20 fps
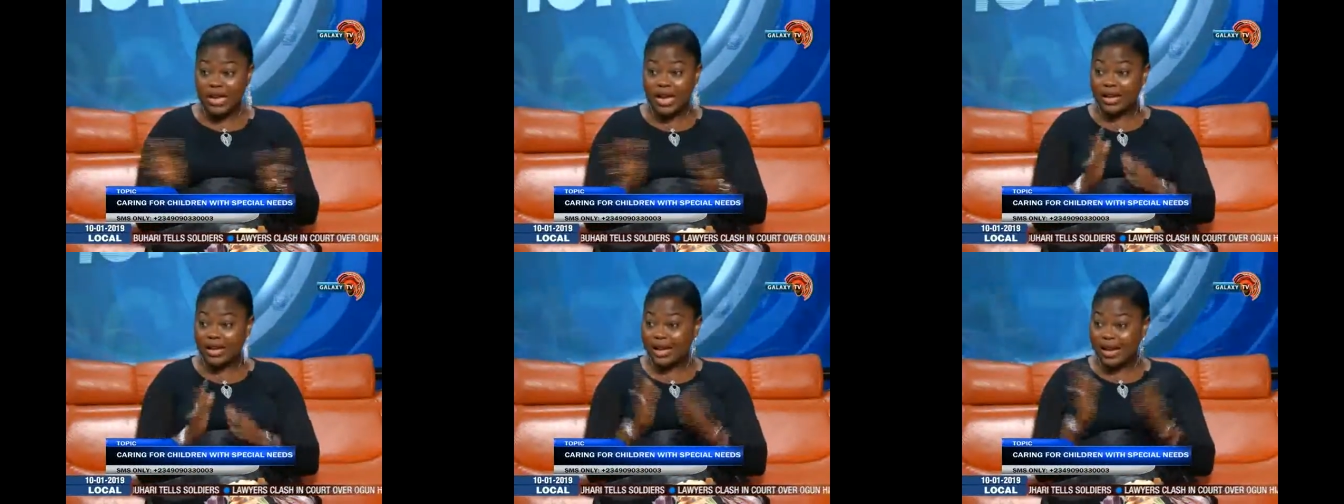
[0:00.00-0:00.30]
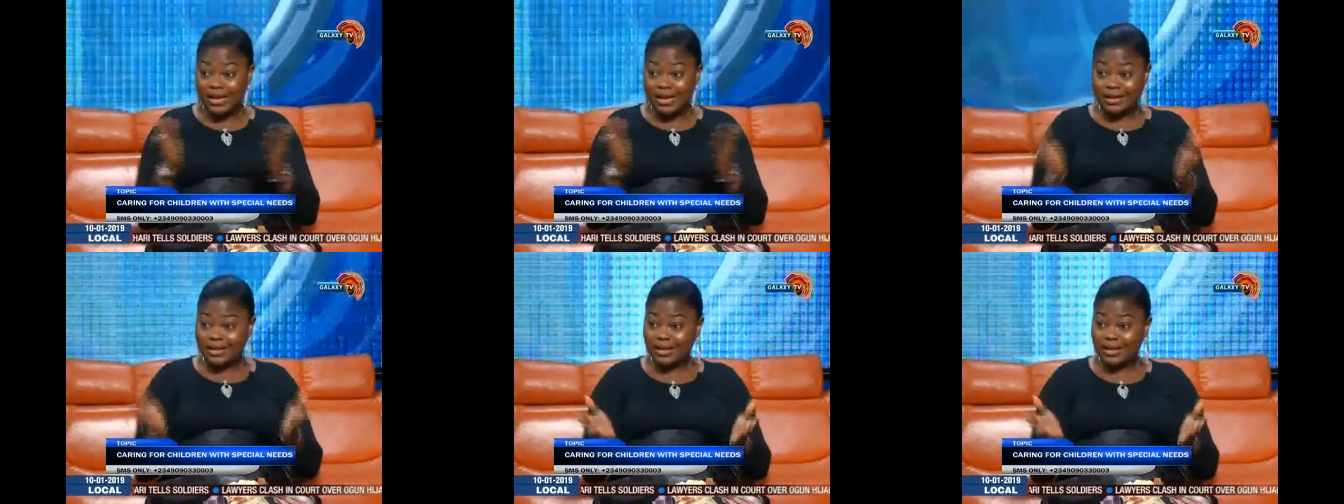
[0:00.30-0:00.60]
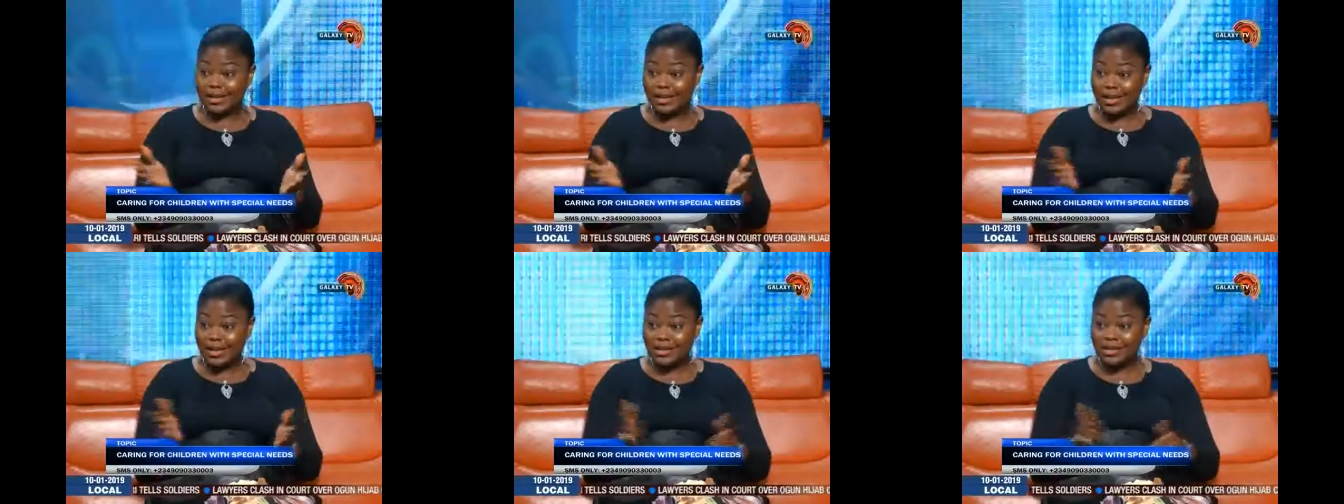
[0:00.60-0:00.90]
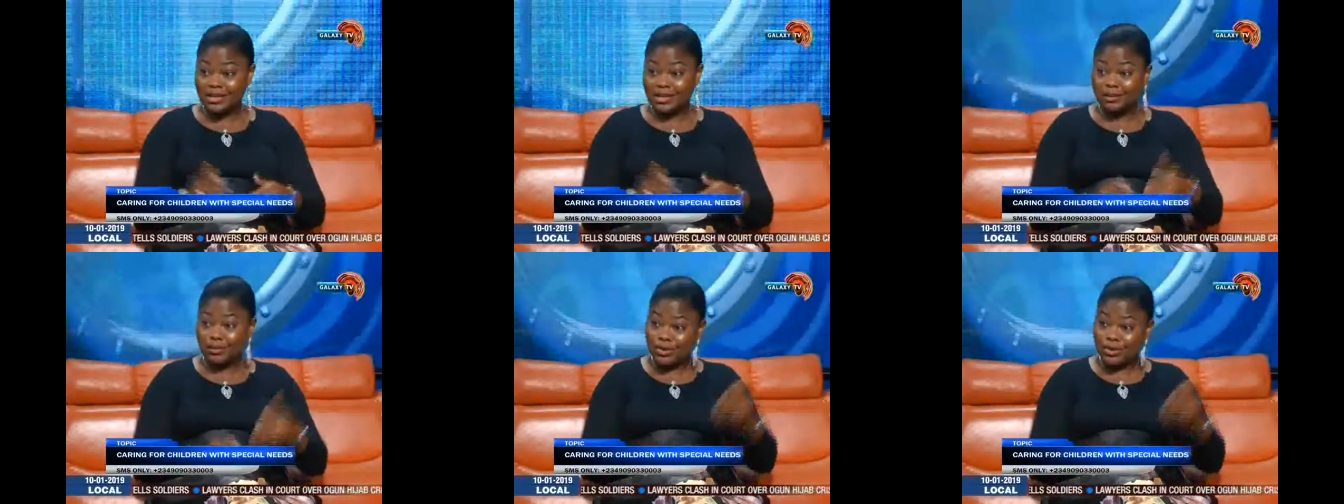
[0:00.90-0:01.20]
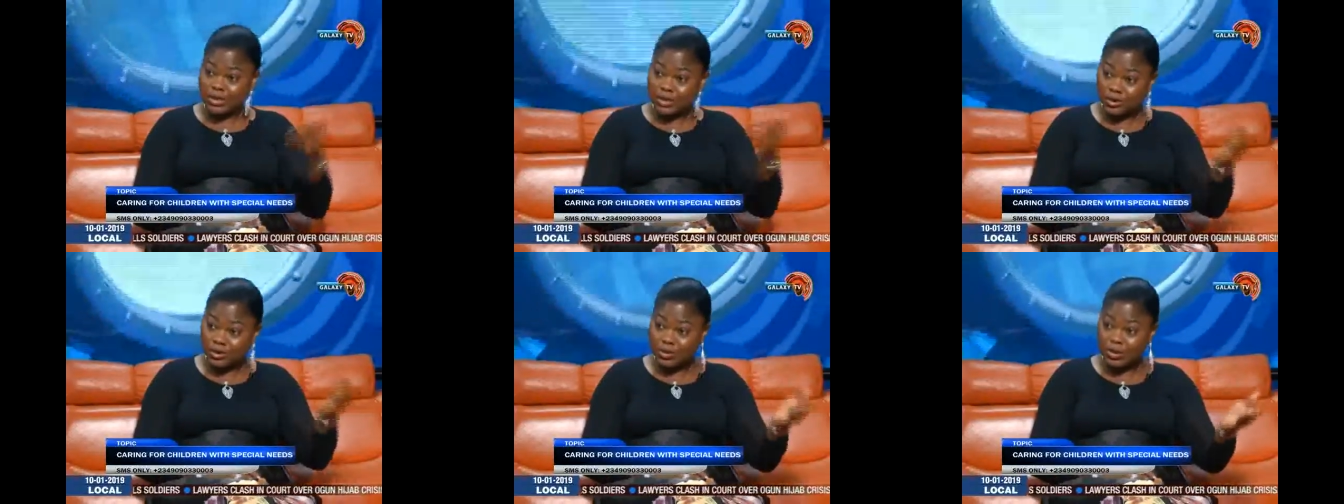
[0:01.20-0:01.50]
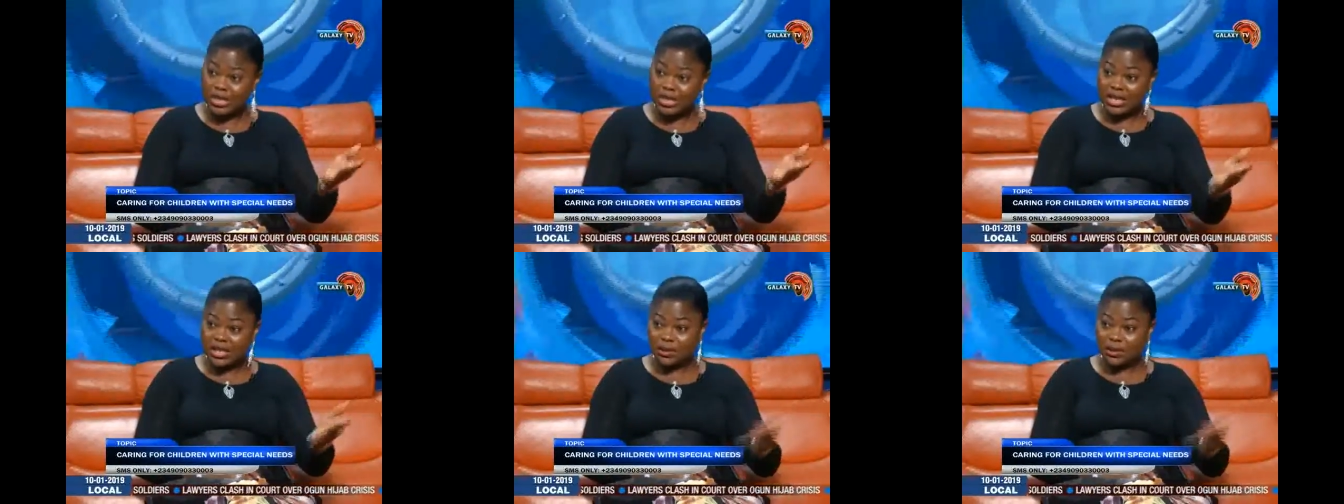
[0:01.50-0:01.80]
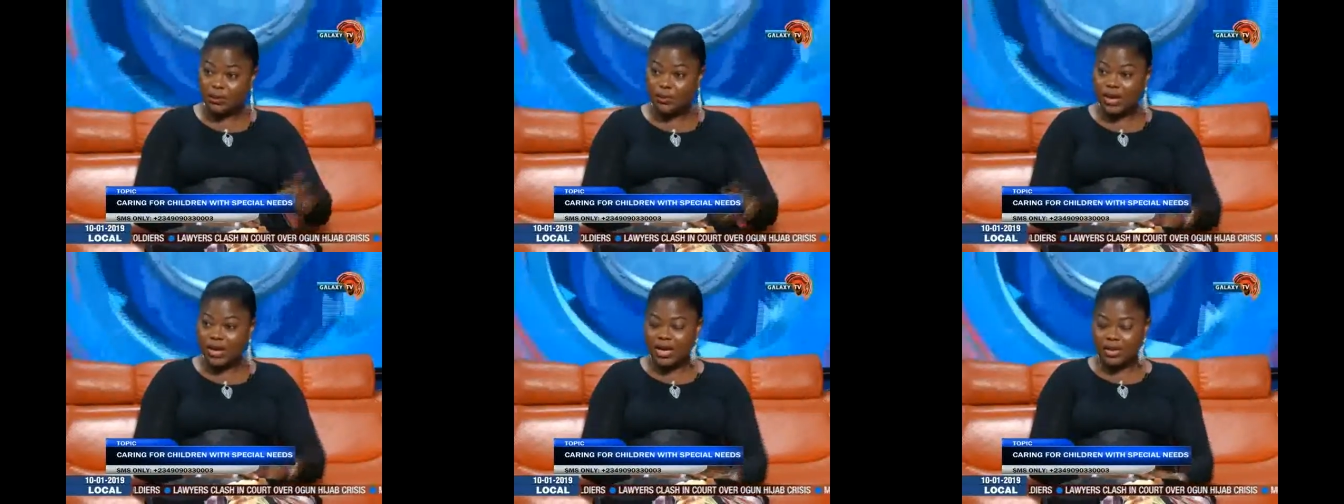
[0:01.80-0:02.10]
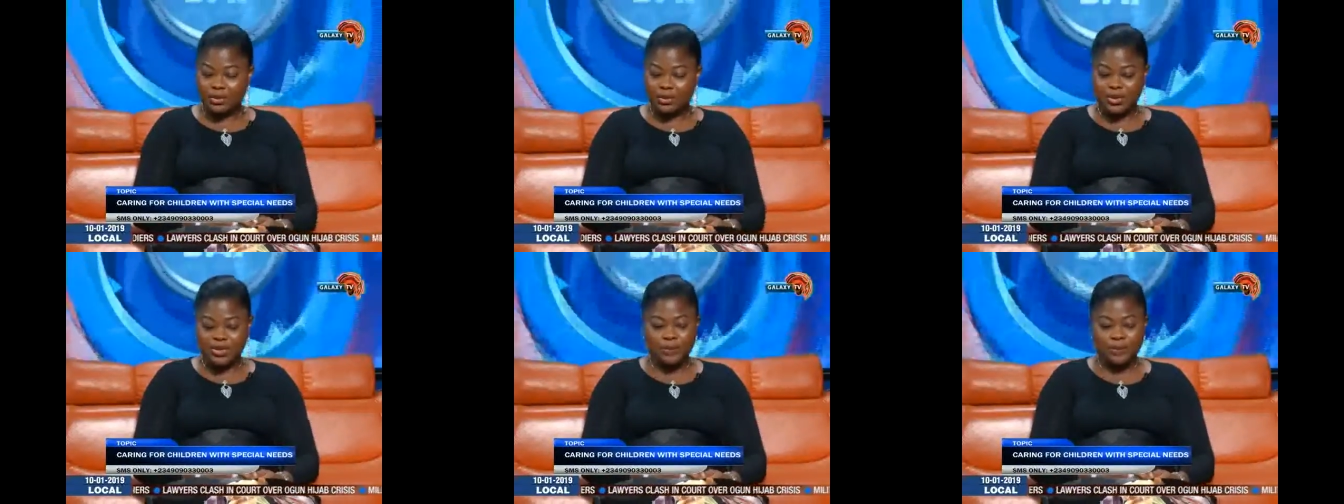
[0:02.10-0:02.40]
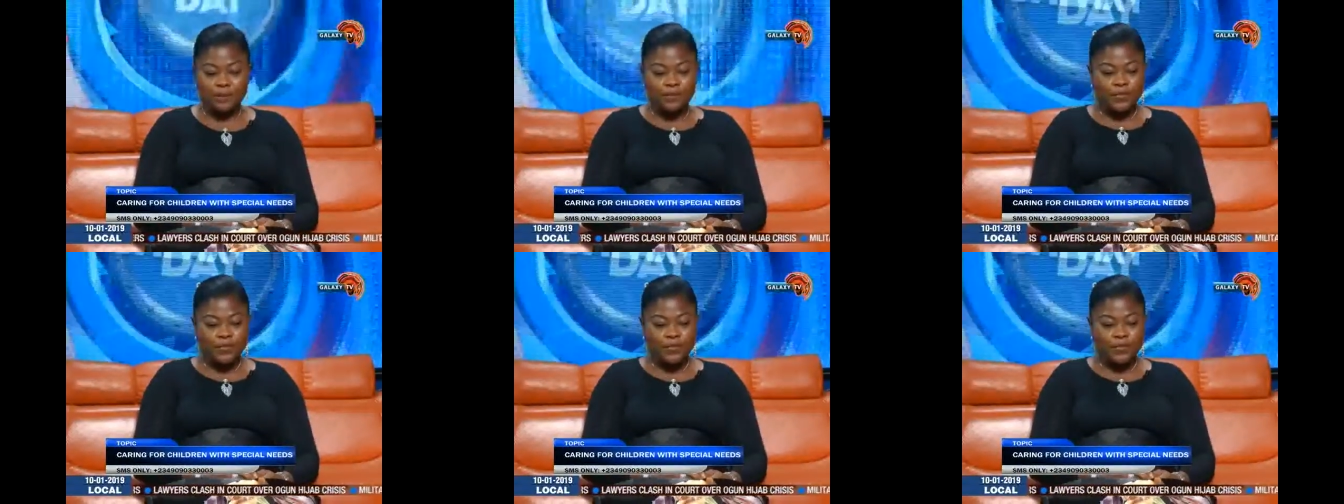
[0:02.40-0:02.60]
I didn't ask because I was making inquiries.